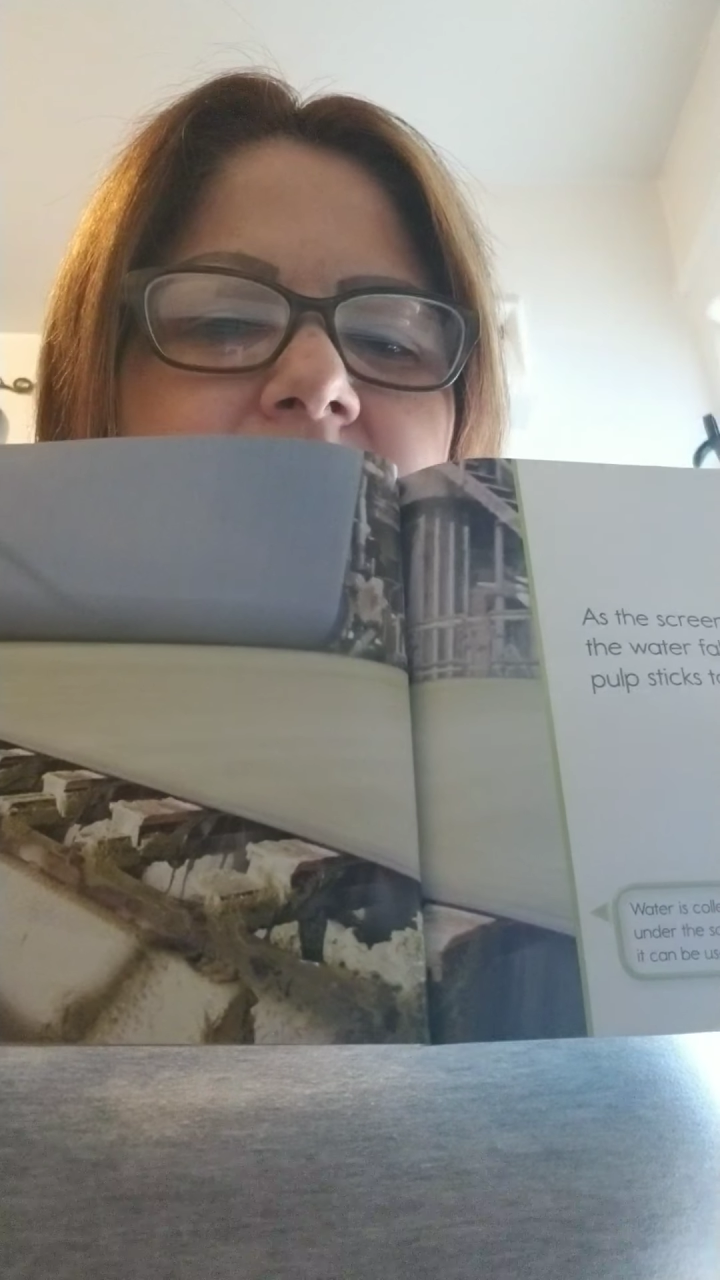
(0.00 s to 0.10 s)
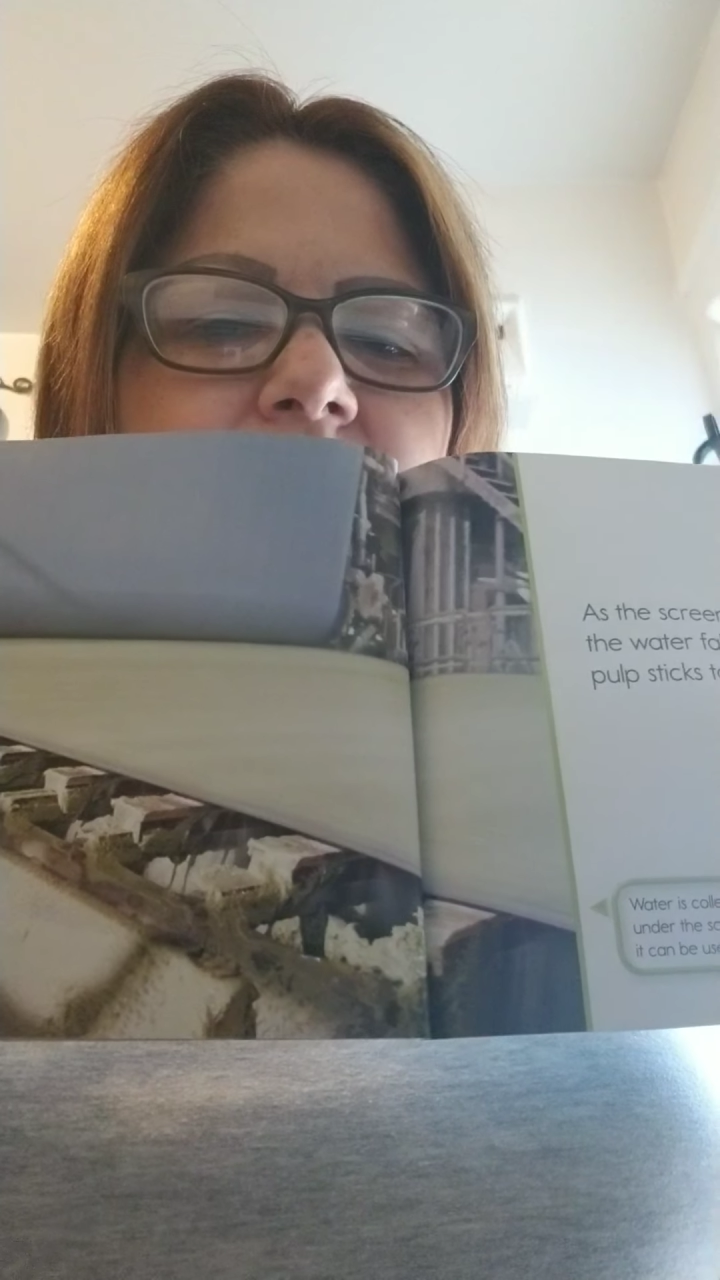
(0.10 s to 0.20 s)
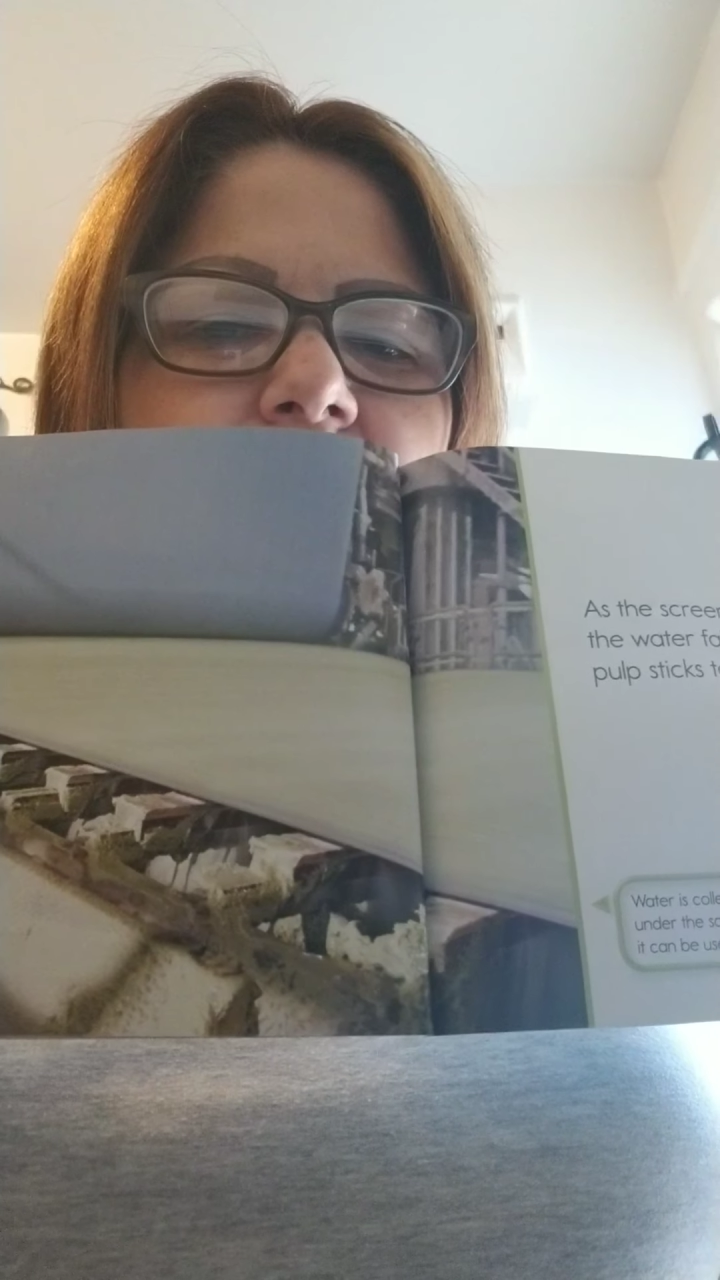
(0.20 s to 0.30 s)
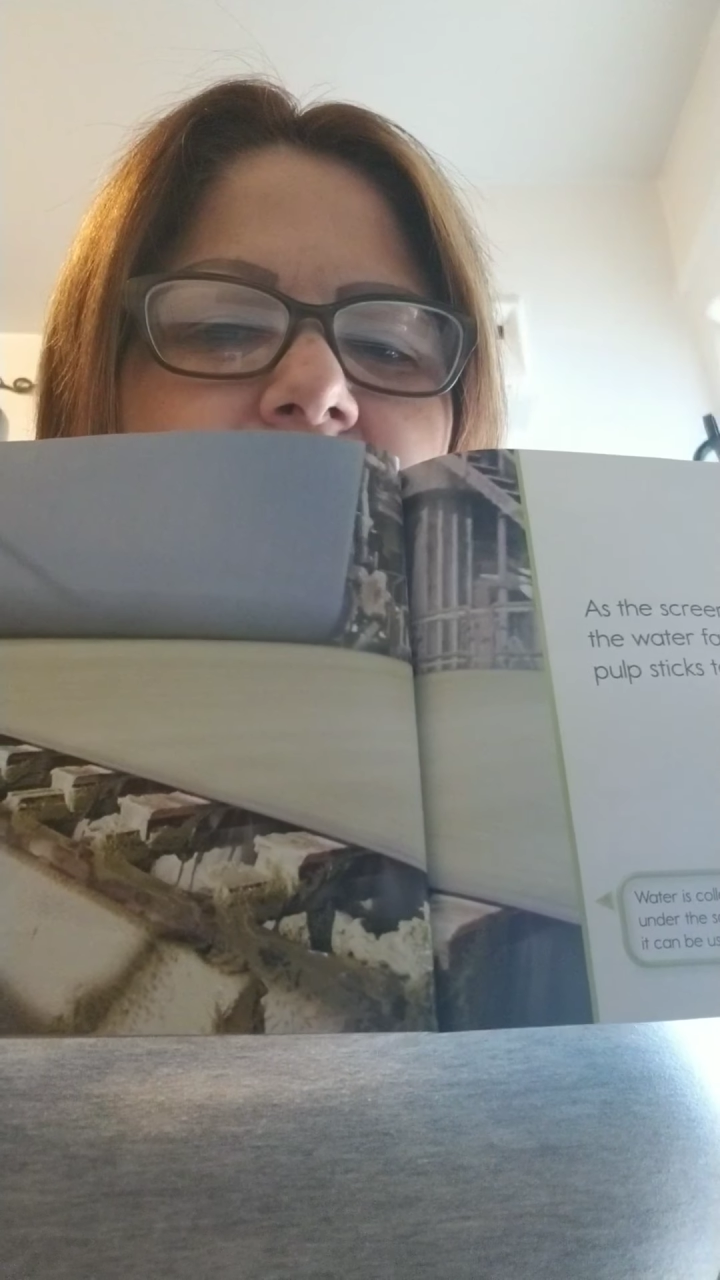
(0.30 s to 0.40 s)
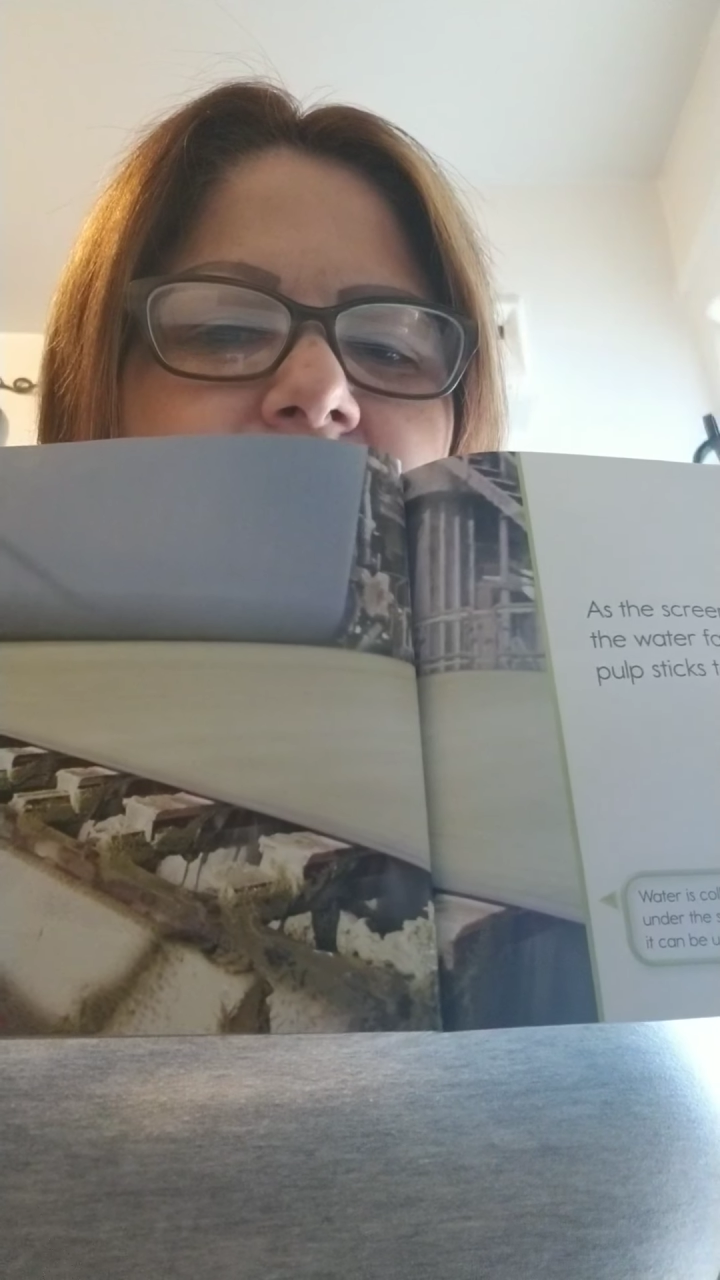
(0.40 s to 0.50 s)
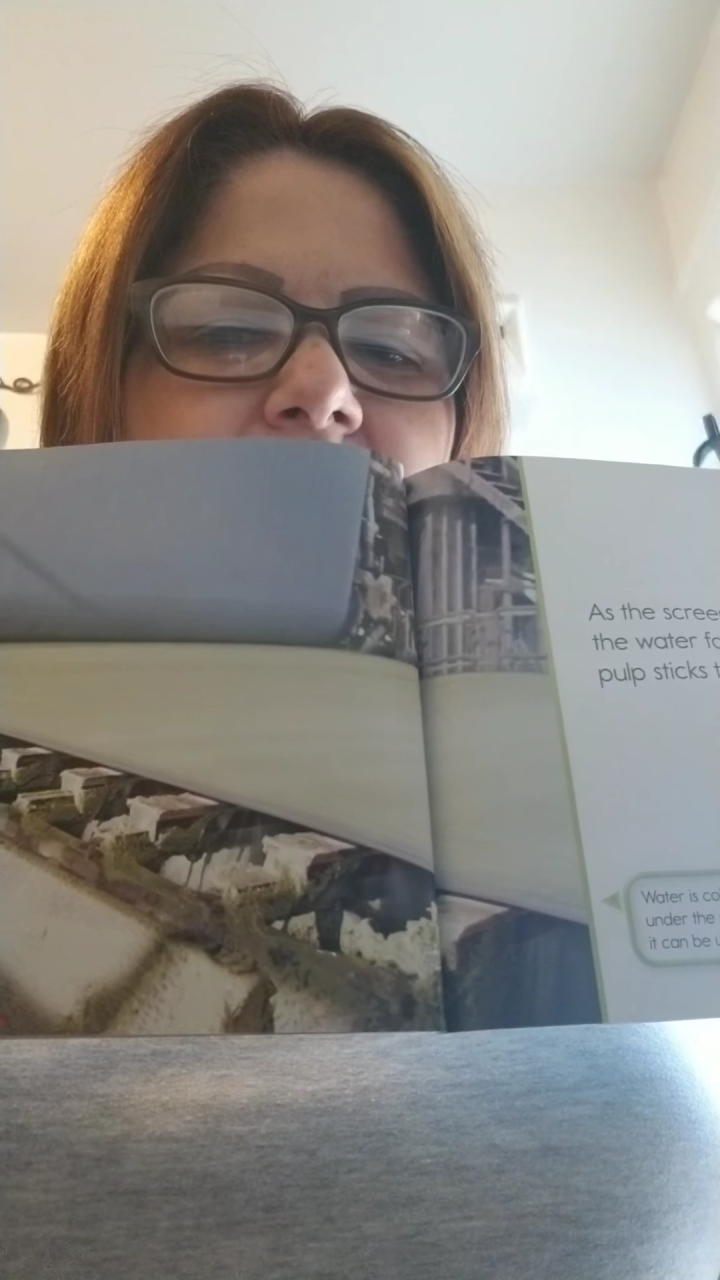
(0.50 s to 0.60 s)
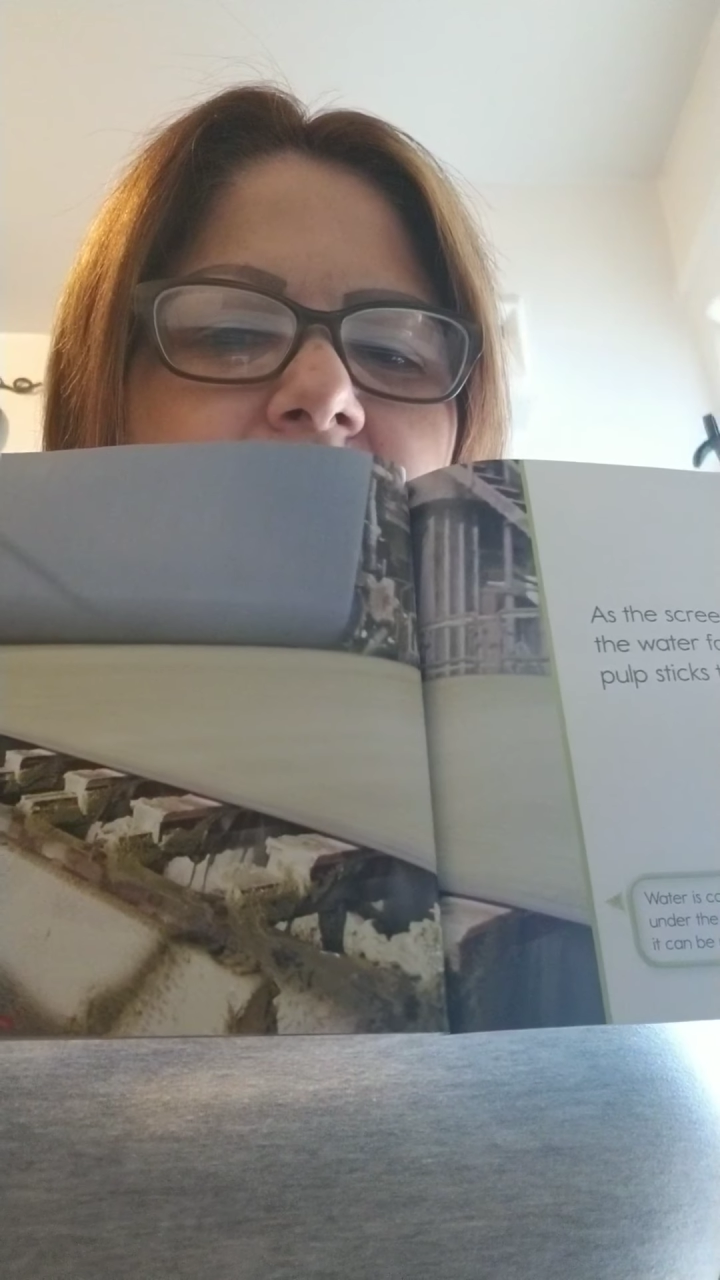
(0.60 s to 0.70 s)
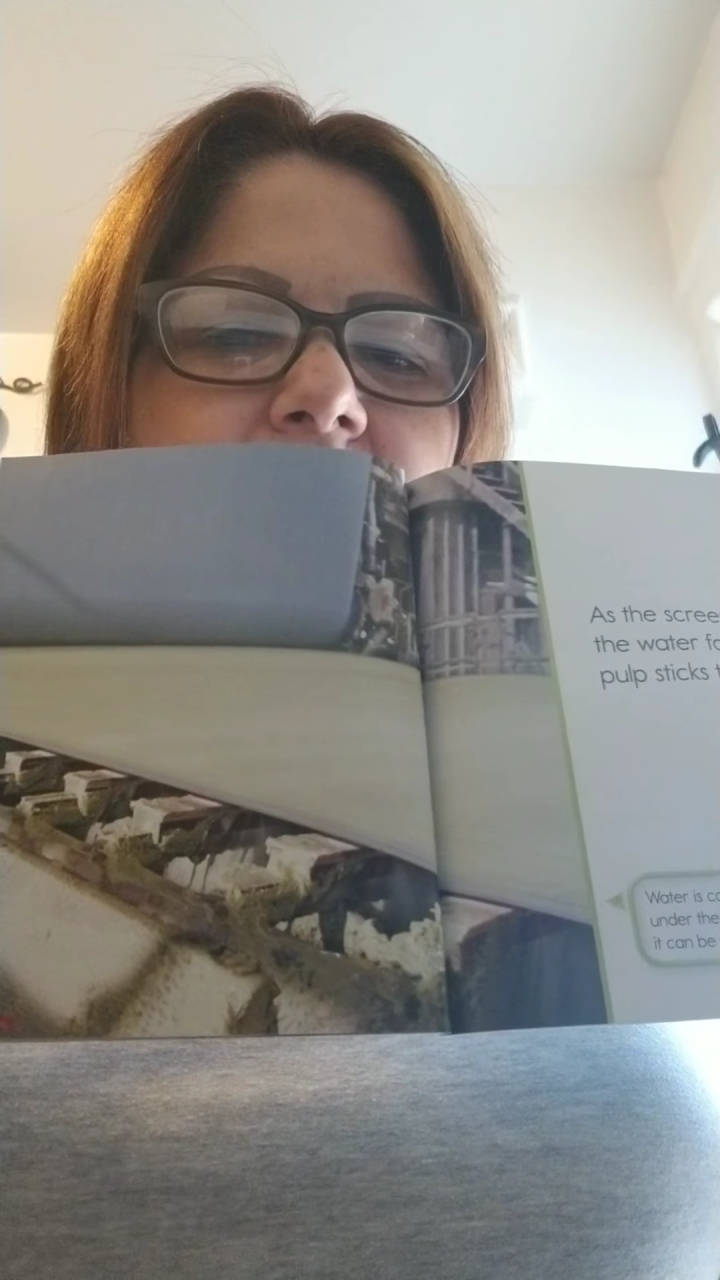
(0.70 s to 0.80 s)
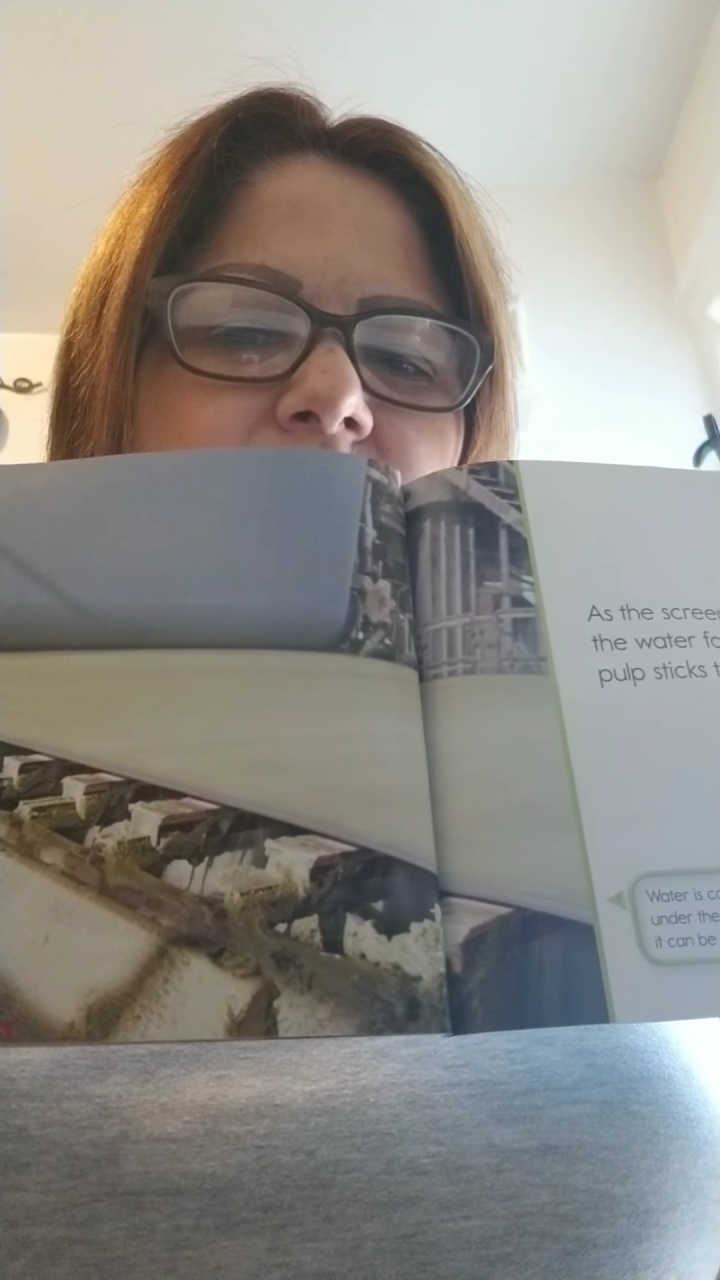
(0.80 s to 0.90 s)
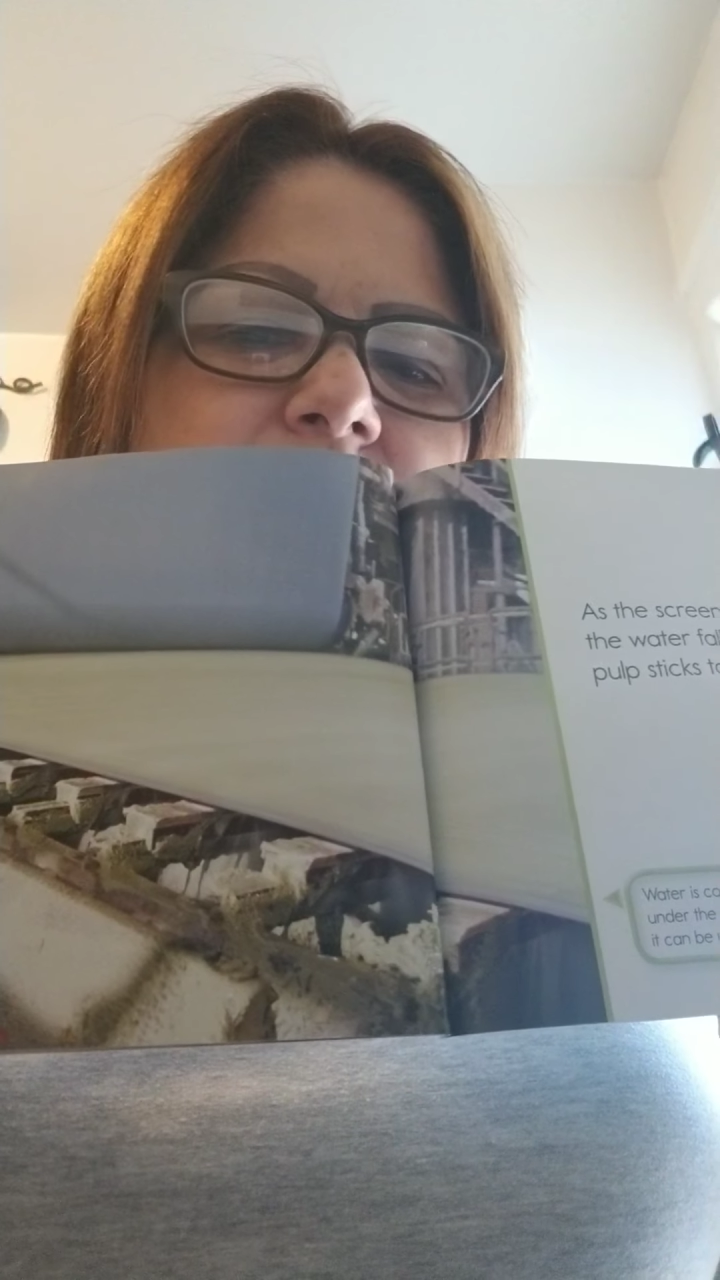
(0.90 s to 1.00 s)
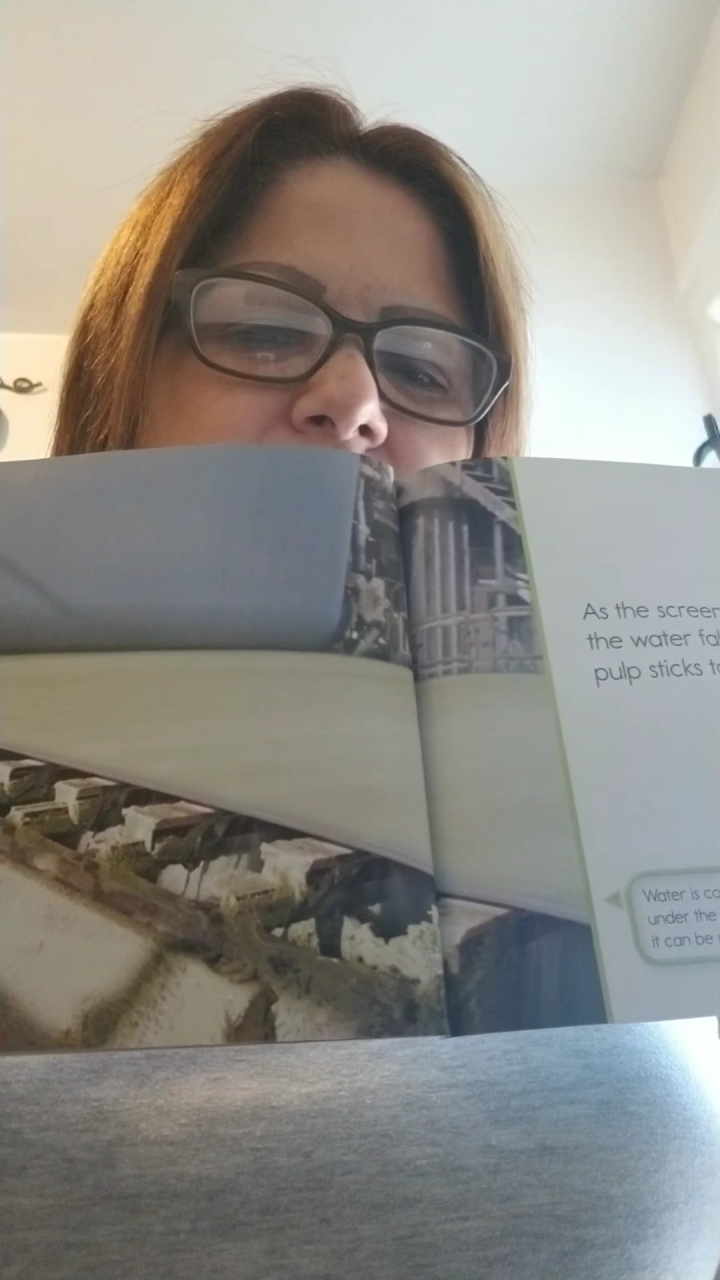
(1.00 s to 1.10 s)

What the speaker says: all together